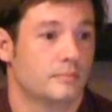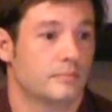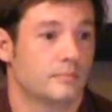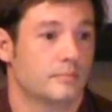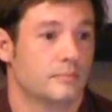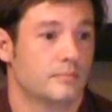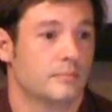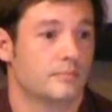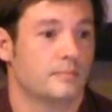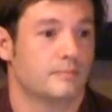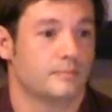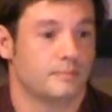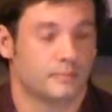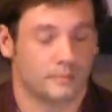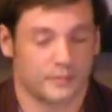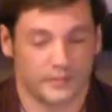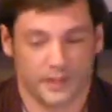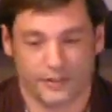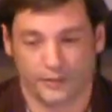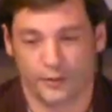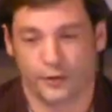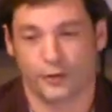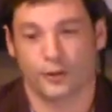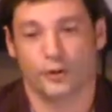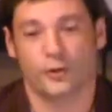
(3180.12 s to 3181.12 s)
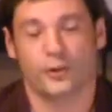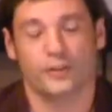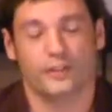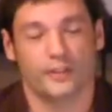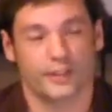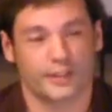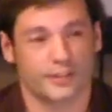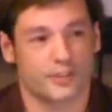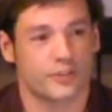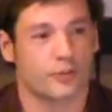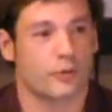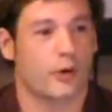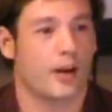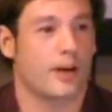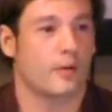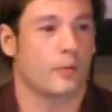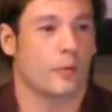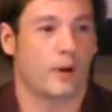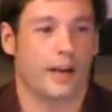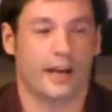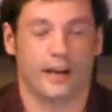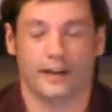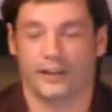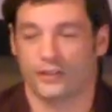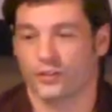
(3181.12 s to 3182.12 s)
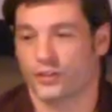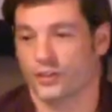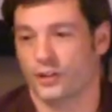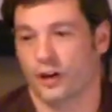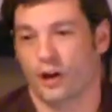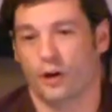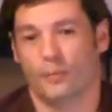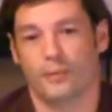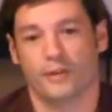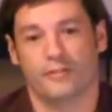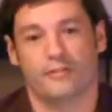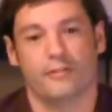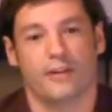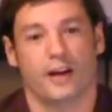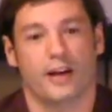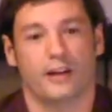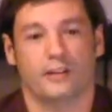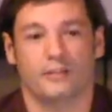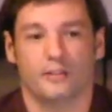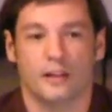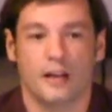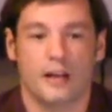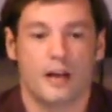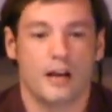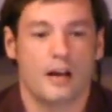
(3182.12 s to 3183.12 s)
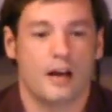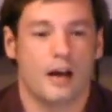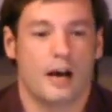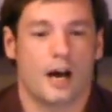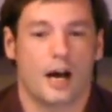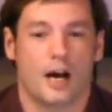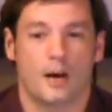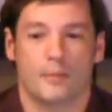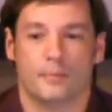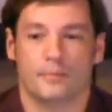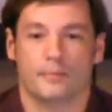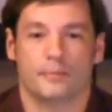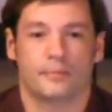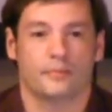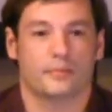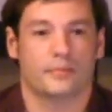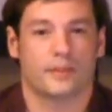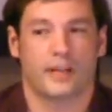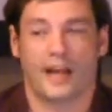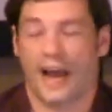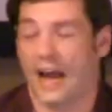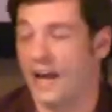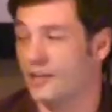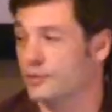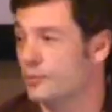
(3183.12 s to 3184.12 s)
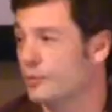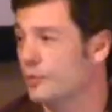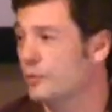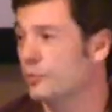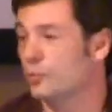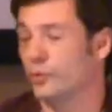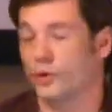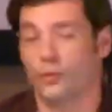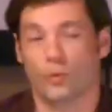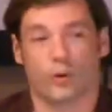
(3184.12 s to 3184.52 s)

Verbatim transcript: way, if you're doing things the right way, it should all be fine. Um, Casper,